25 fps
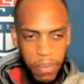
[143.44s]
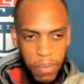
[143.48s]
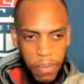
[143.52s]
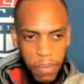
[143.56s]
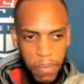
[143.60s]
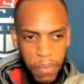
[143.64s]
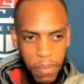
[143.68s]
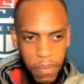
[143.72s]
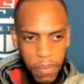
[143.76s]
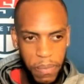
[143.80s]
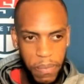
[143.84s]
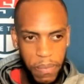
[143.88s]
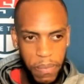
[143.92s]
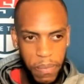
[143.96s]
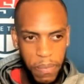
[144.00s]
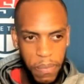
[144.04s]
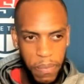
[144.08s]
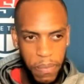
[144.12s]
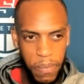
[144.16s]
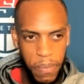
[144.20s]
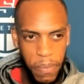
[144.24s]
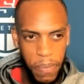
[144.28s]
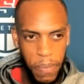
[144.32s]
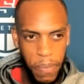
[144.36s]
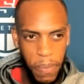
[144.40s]

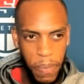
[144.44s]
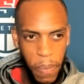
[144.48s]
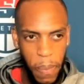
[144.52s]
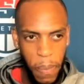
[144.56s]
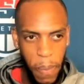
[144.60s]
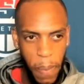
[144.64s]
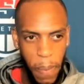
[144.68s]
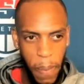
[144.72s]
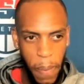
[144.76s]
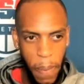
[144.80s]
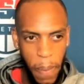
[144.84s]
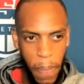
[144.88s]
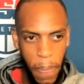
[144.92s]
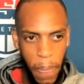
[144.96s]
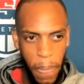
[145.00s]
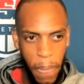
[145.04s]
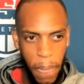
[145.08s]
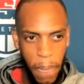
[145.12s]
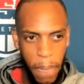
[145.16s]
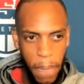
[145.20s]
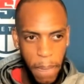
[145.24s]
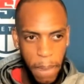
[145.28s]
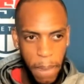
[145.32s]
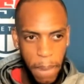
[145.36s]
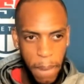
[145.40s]

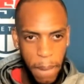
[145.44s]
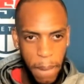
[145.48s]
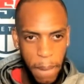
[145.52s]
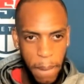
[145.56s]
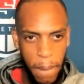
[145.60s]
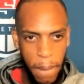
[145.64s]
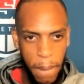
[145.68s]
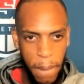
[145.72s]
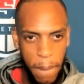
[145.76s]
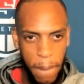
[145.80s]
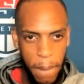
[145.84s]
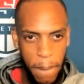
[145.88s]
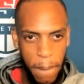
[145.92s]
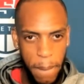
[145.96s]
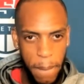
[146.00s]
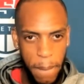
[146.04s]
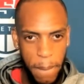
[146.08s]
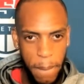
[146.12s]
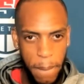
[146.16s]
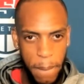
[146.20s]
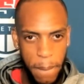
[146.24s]
(silence)